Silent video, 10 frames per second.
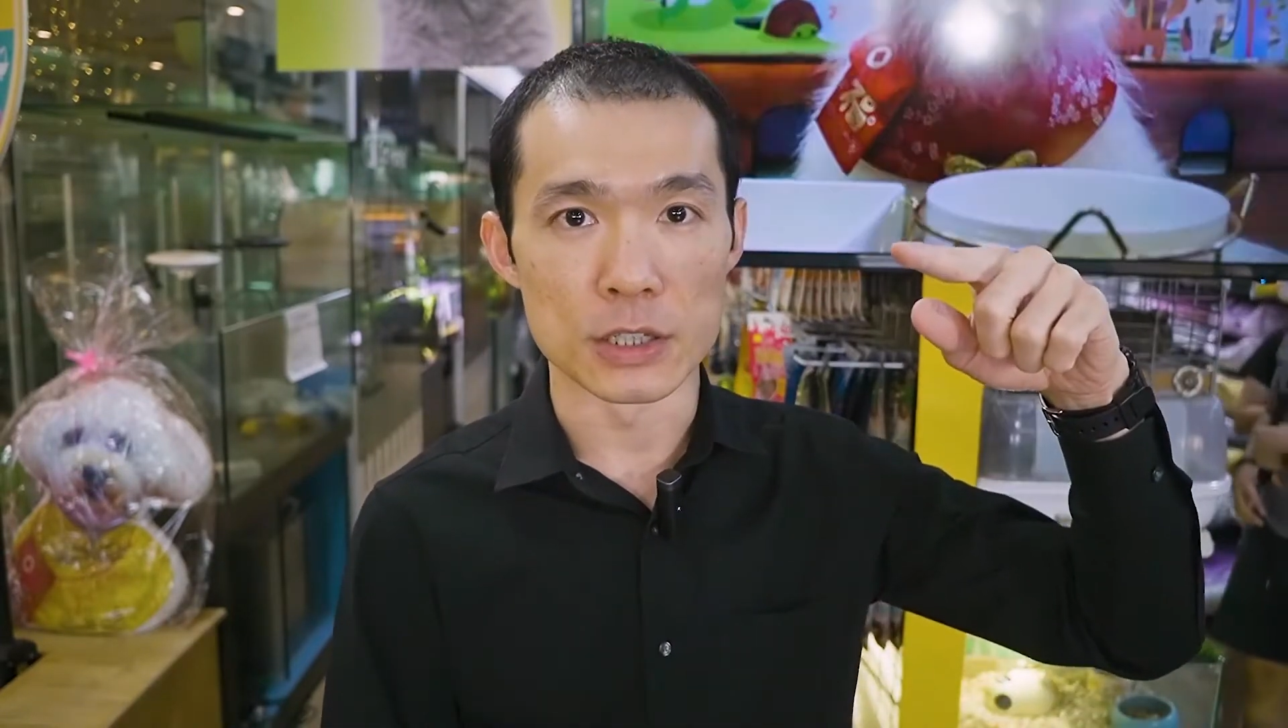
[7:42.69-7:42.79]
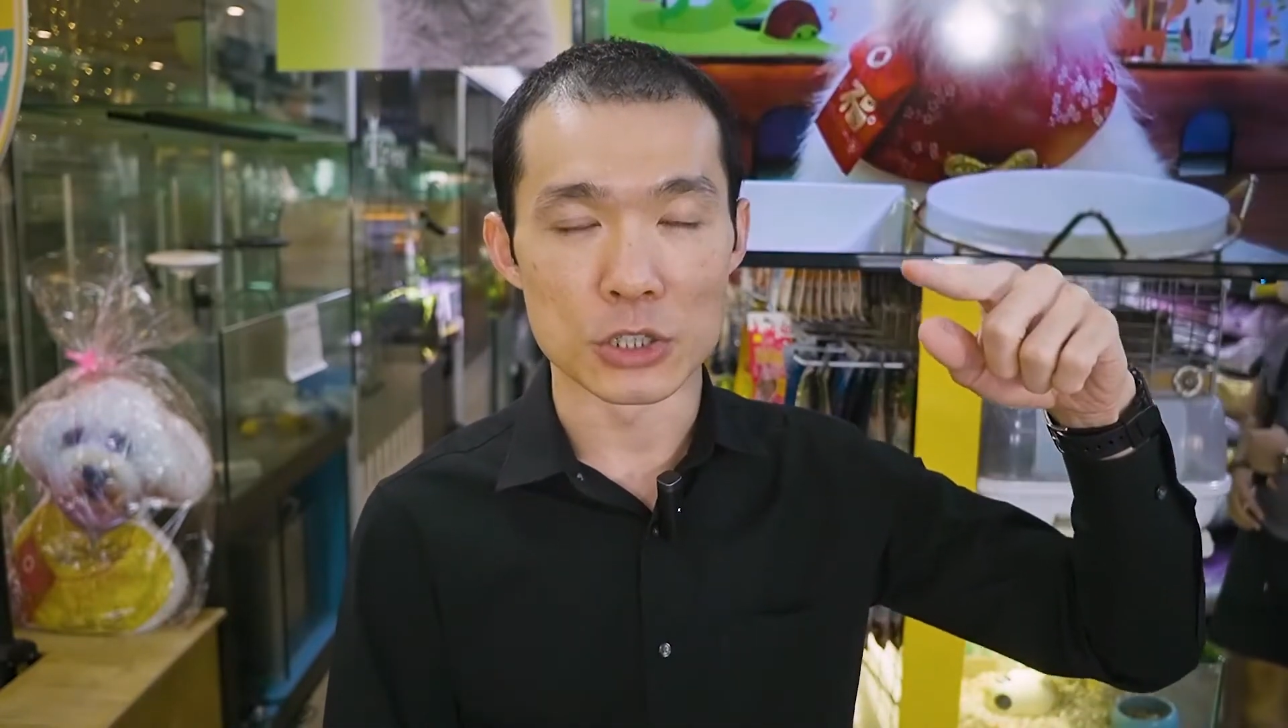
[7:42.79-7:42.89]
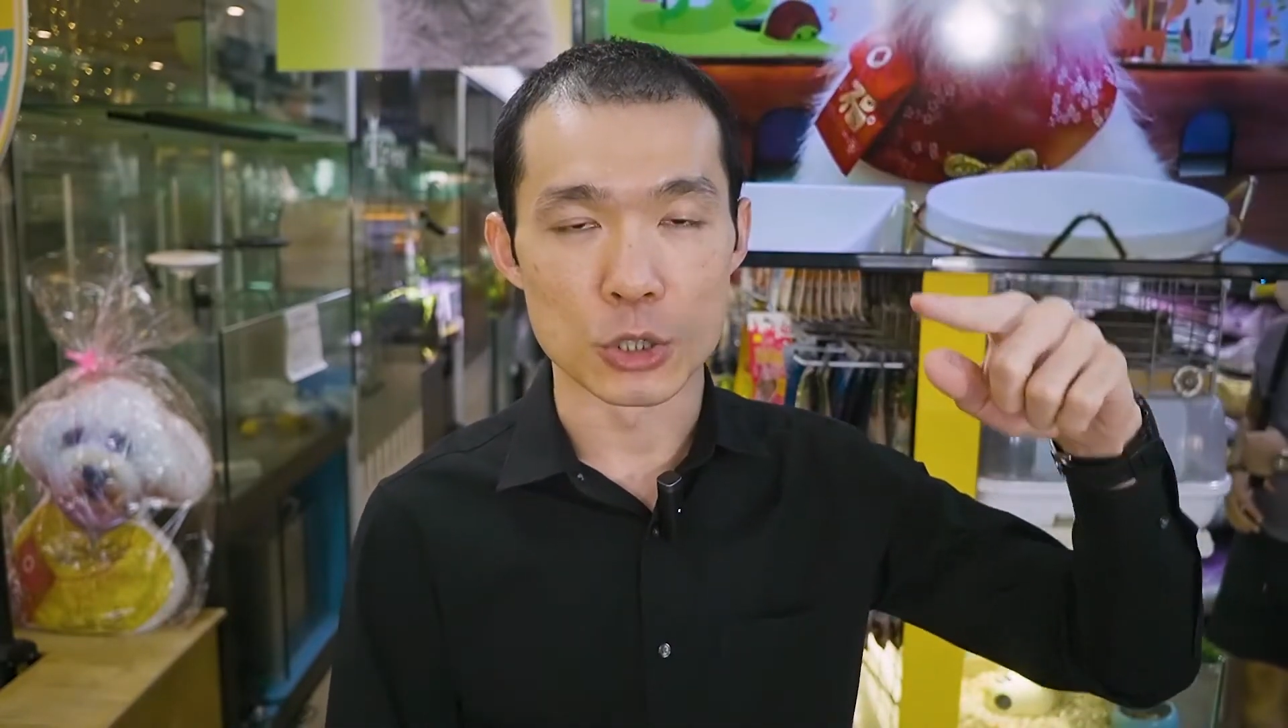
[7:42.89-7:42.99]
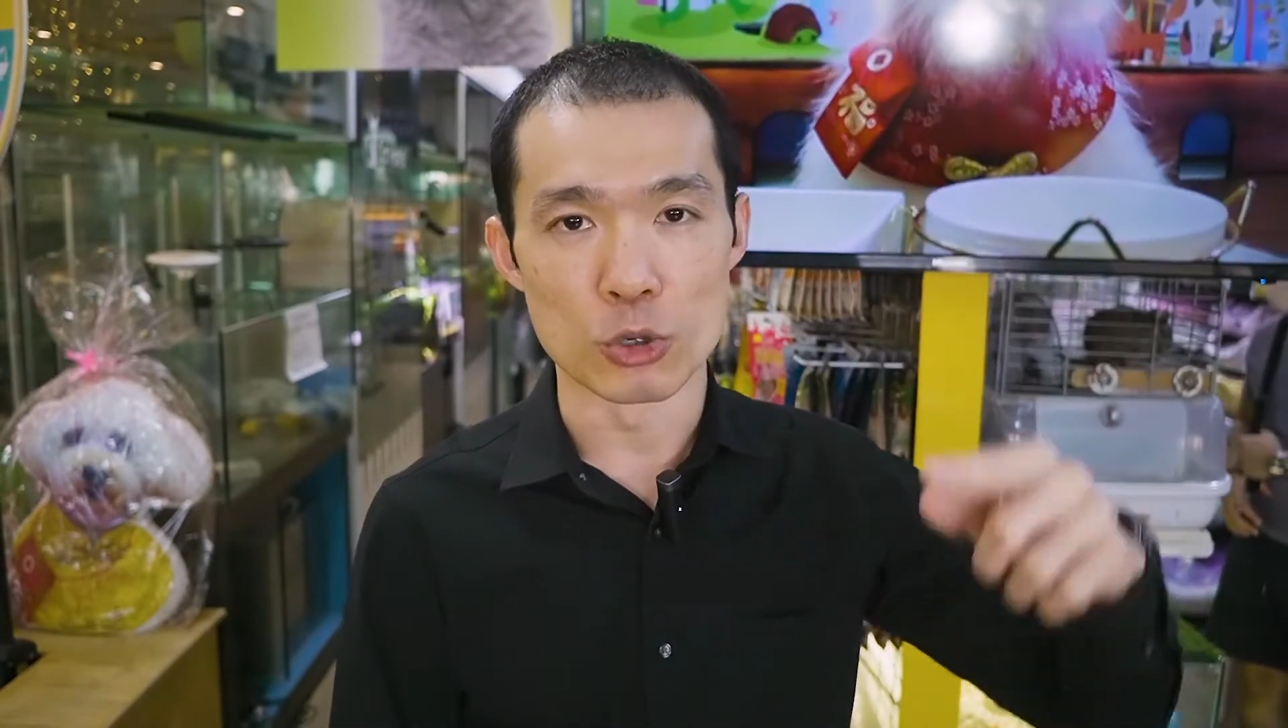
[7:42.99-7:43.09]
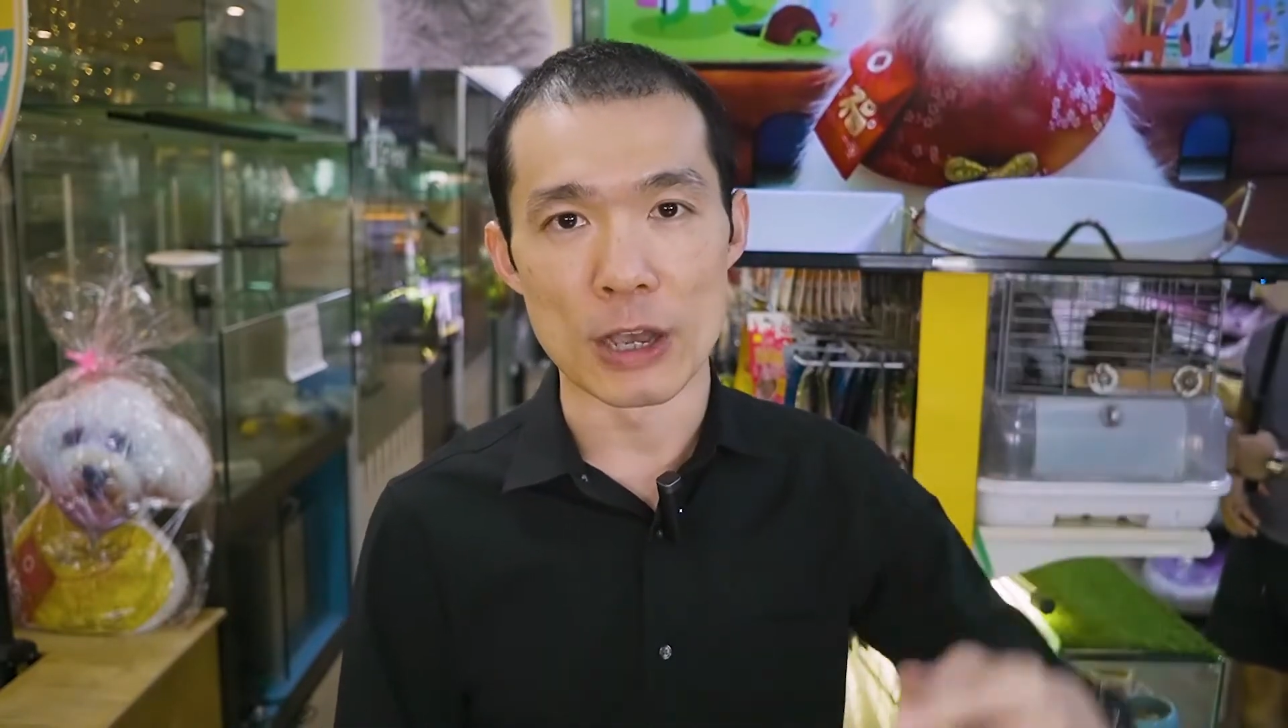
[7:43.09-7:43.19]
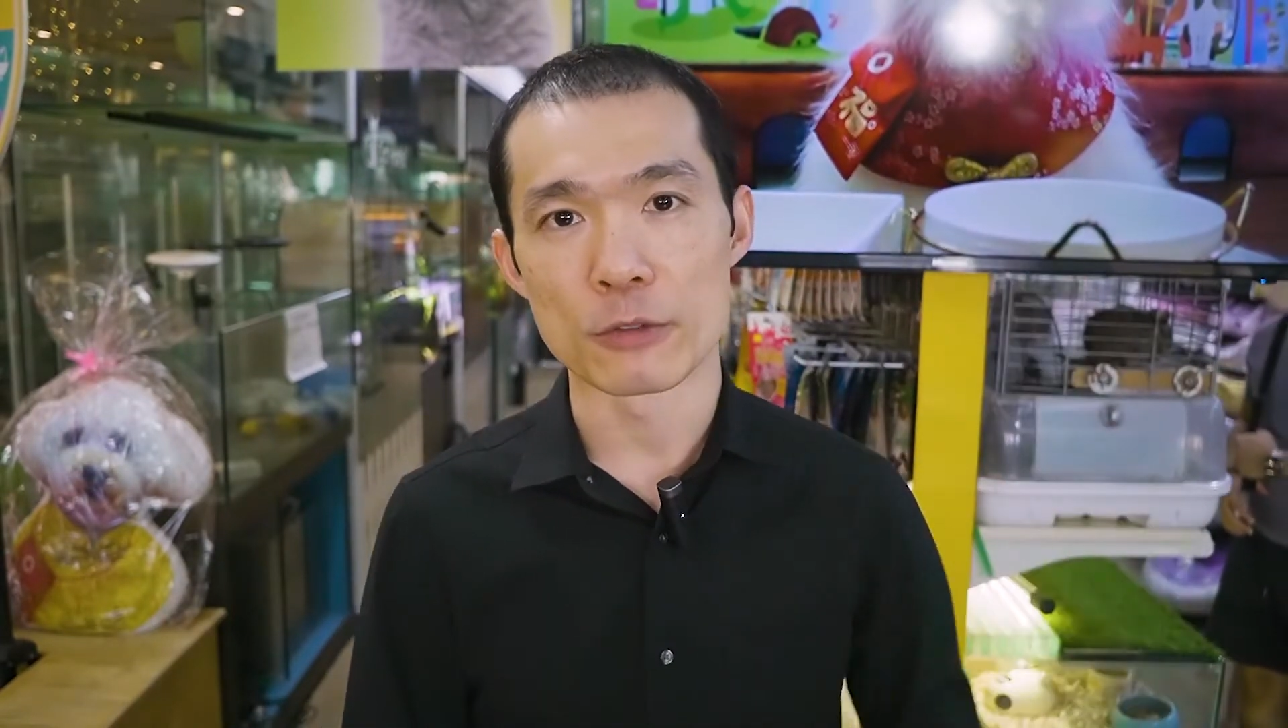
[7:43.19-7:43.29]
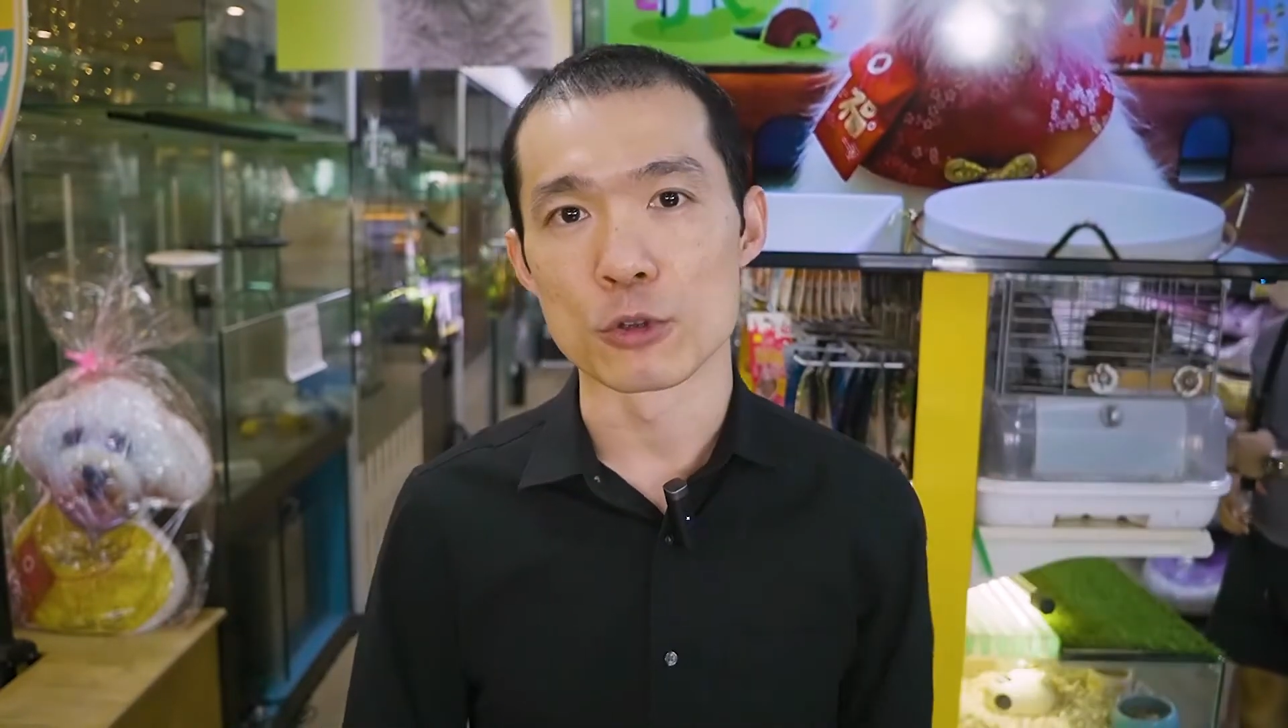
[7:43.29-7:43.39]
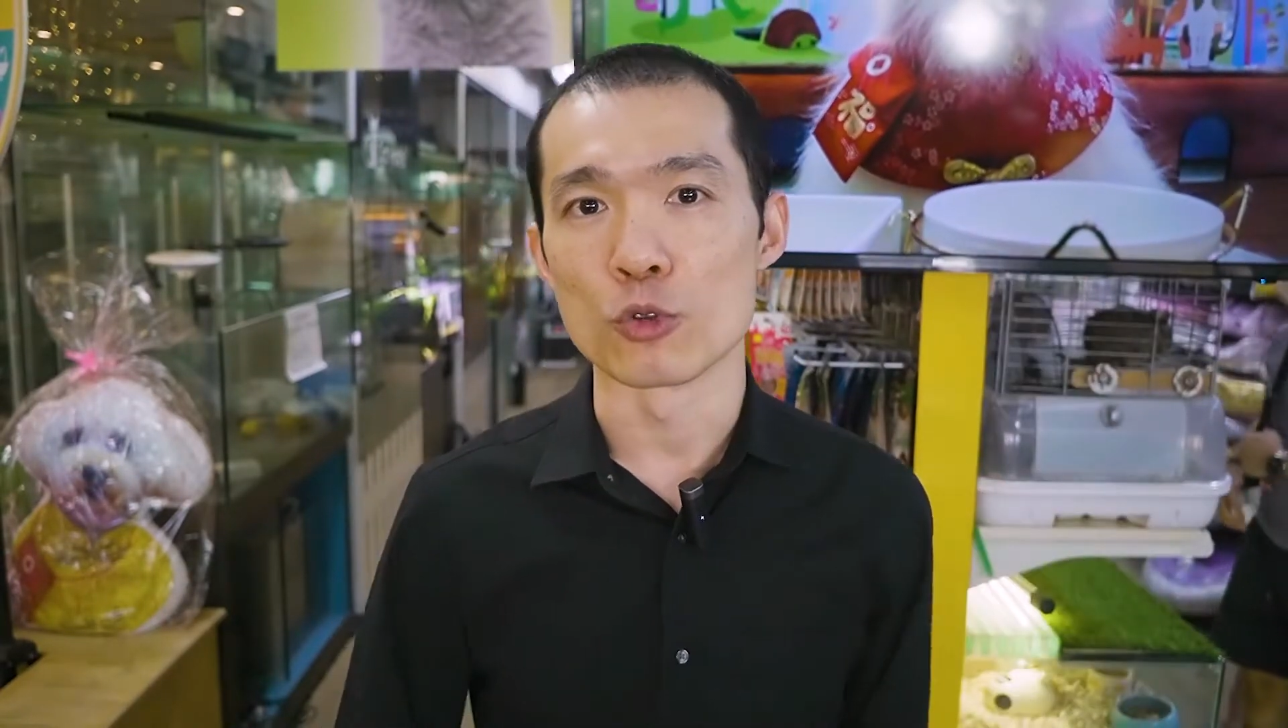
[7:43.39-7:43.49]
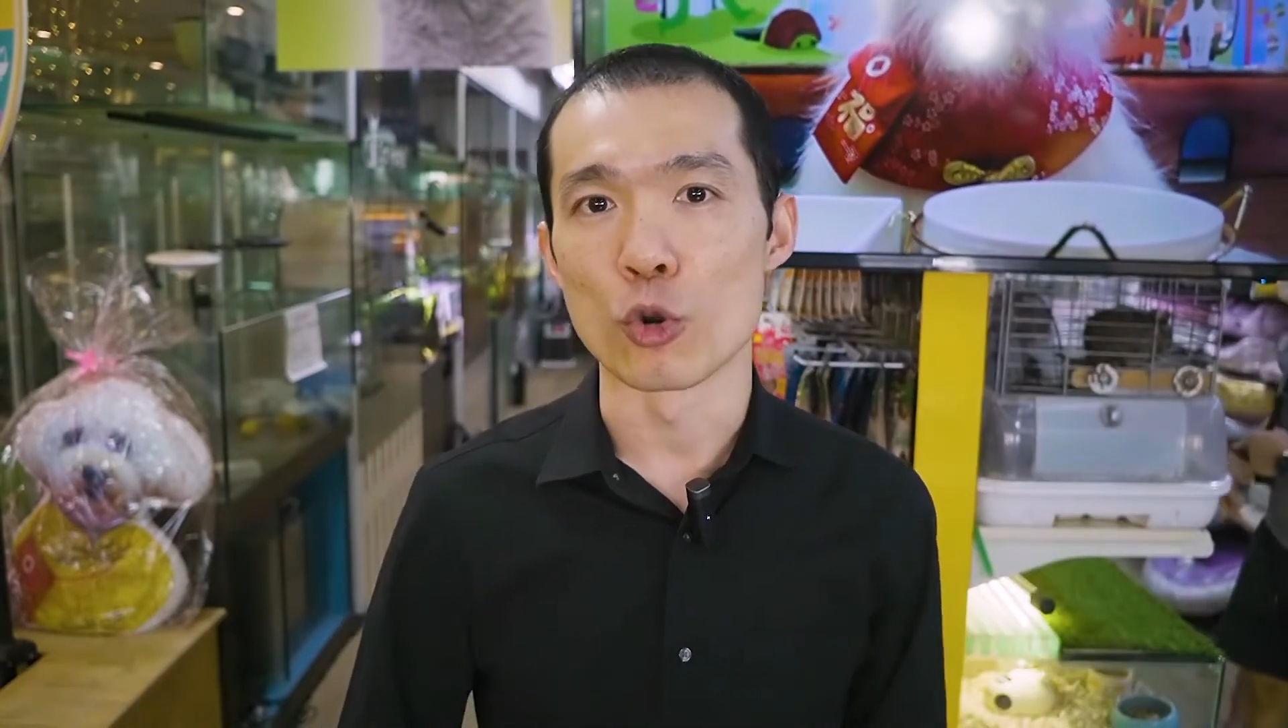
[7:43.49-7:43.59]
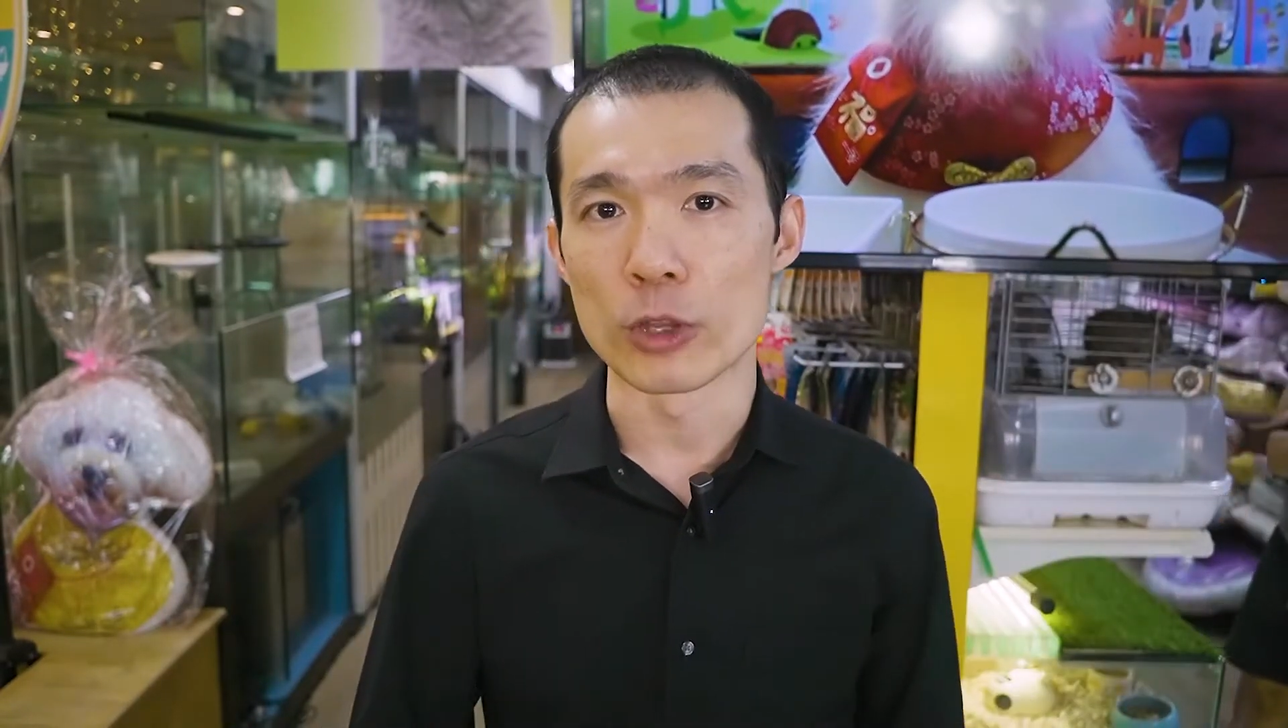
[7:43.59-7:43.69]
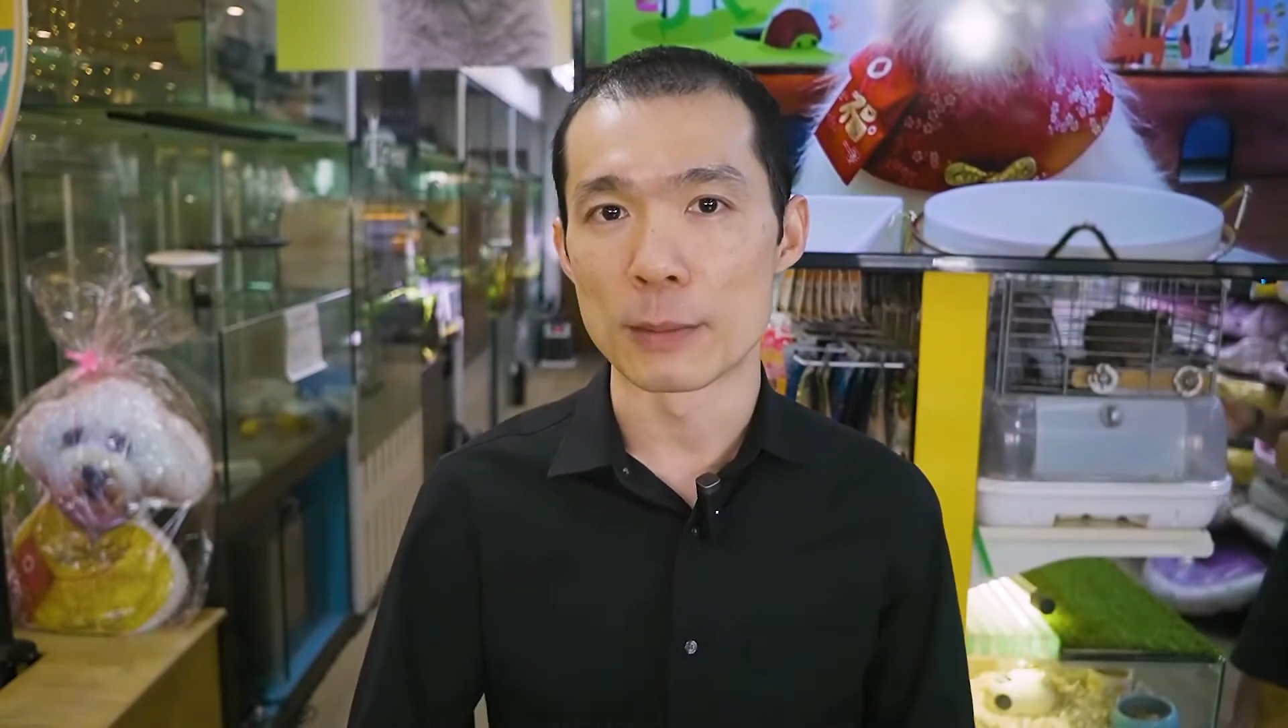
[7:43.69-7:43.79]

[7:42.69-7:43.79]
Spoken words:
So you have to grow